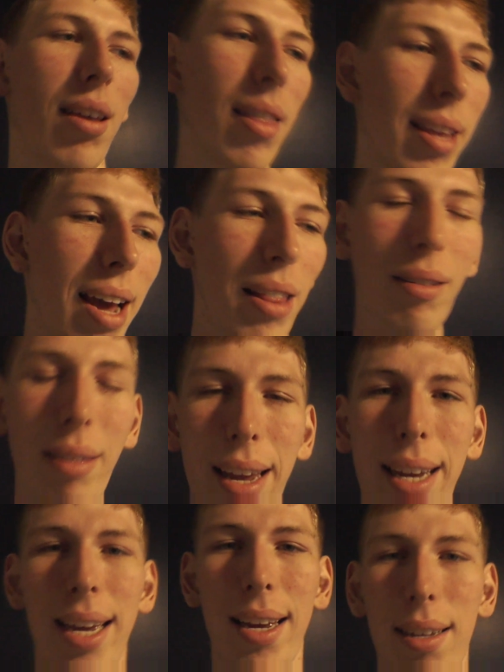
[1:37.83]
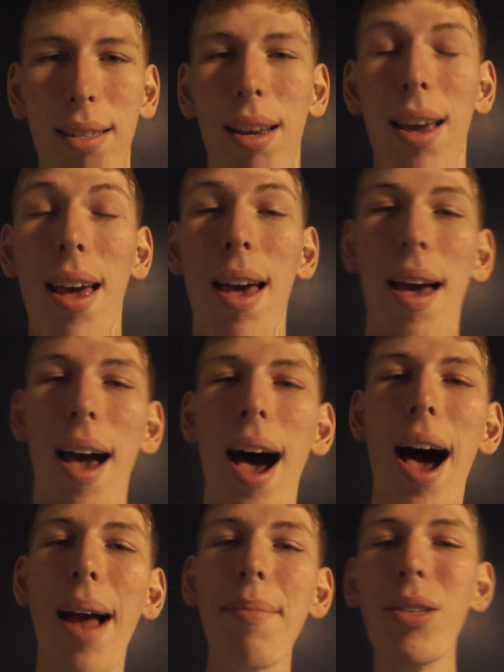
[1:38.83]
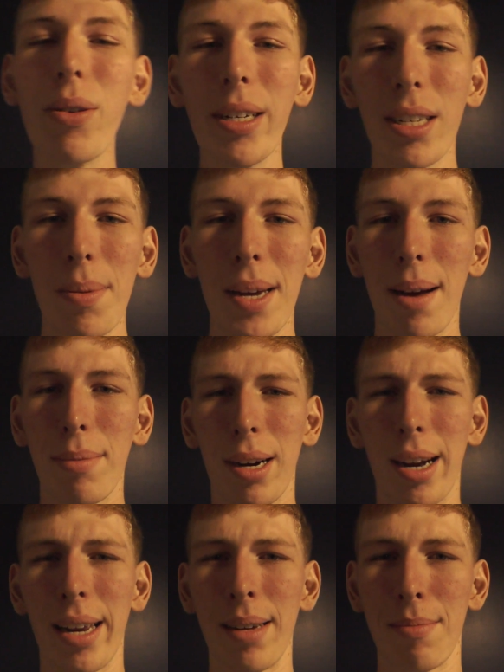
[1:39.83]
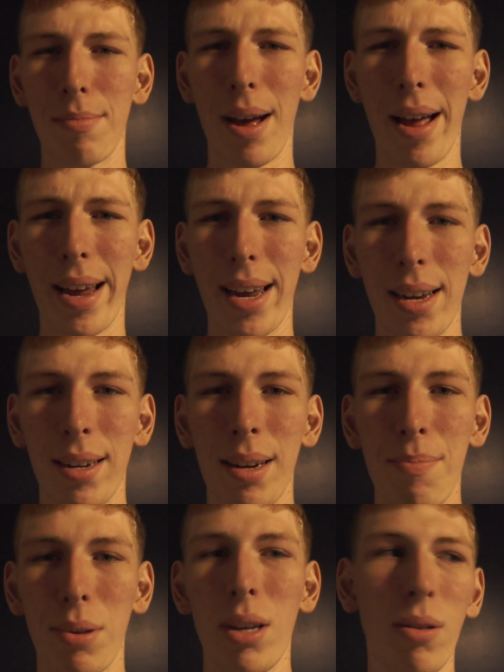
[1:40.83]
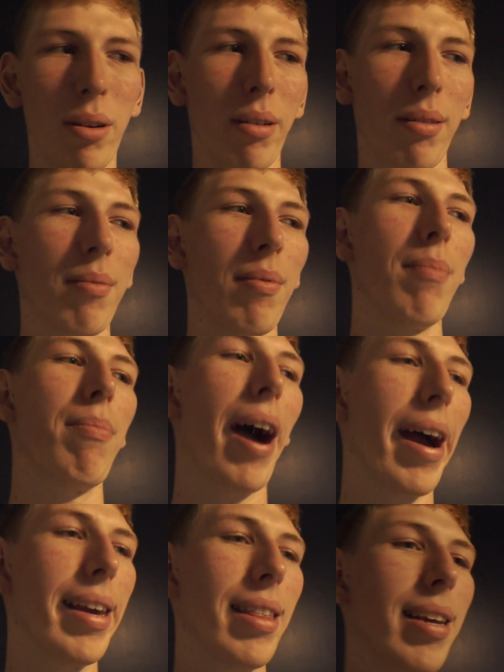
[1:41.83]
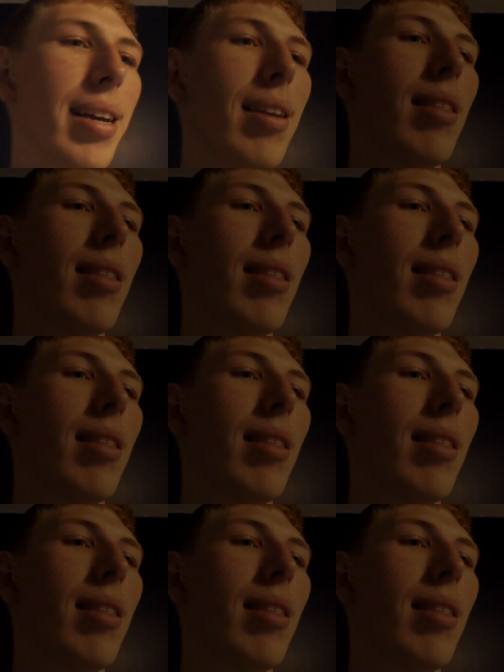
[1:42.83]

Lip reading: the other thing is, I'm going to be upgrading my computer by the end